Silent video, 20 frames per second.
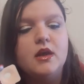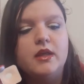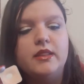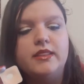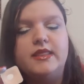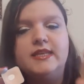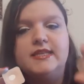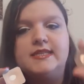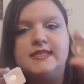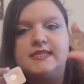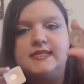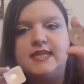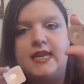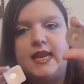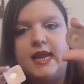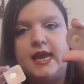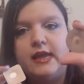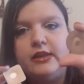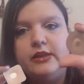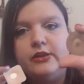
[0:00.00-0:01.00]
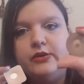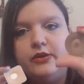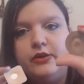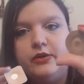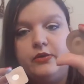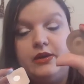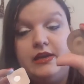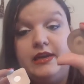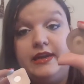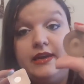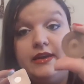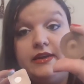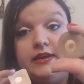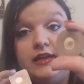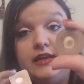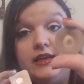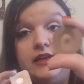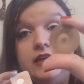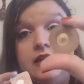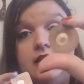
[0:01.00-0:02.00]
This is an
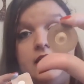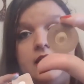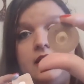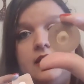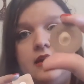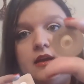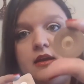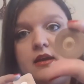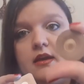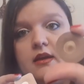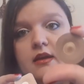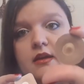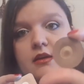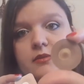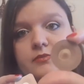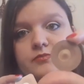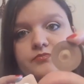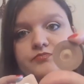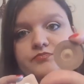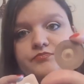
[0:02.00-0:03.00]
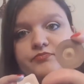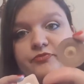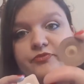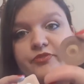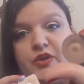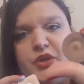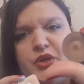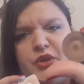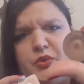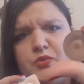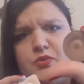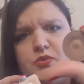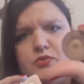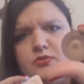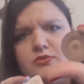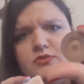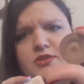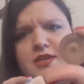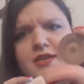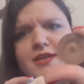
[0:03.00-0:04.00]
Oleari, very
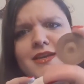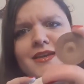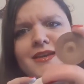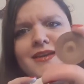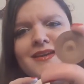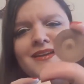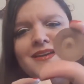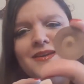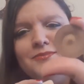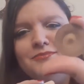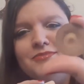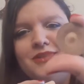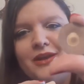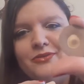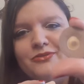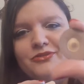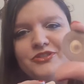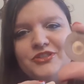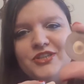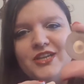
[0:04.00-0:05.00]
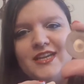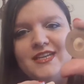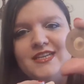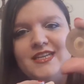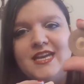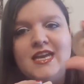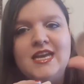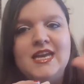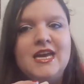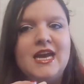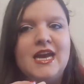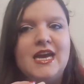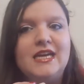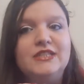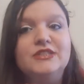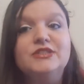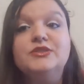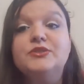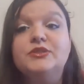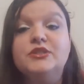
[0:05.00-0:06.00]
old brown shade. I
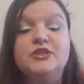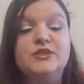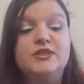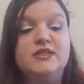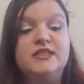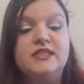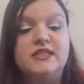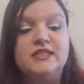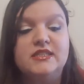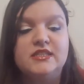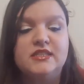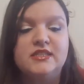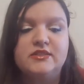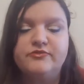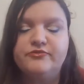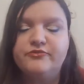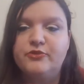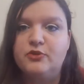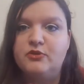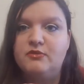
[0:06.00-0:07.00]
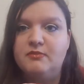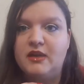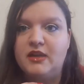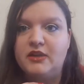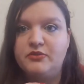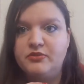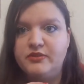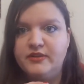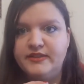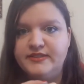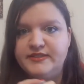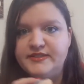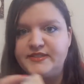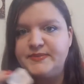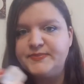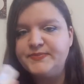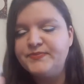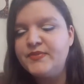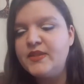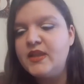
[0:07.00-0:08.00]
do use this for my crease.
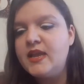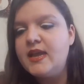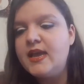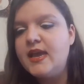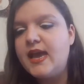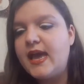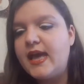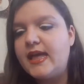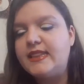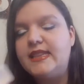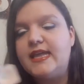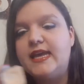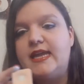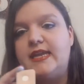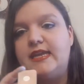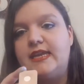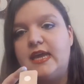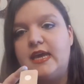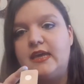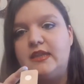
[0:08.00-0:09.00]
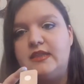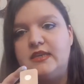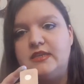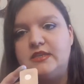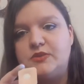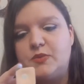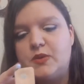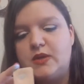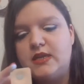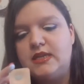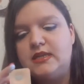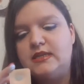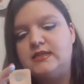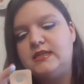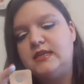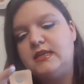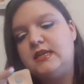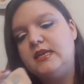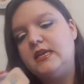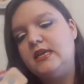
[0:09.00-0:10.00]
And then this one is
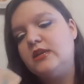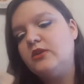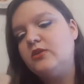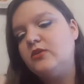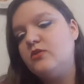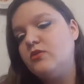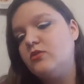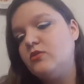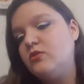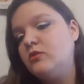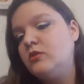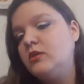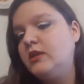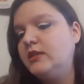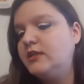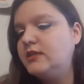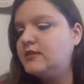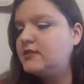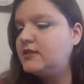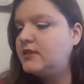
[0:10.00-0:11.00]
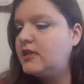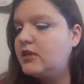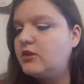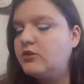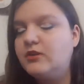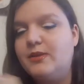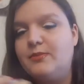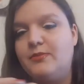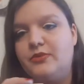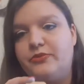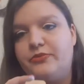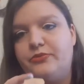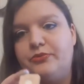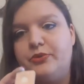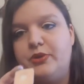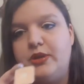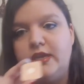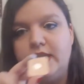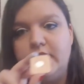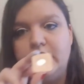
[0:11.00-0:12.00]
a Kiko, just the Kiko number
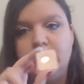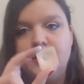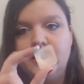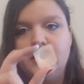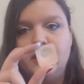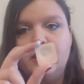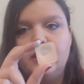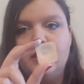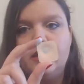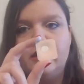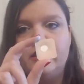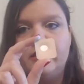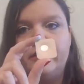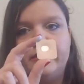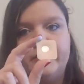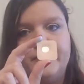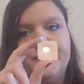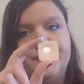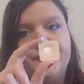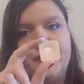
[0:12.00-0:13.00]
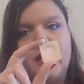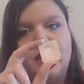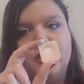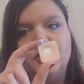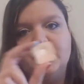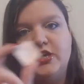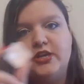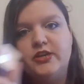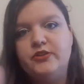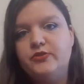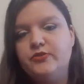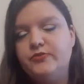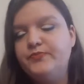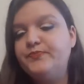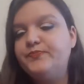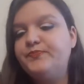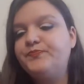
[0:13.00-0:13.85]
3 eyeshadow.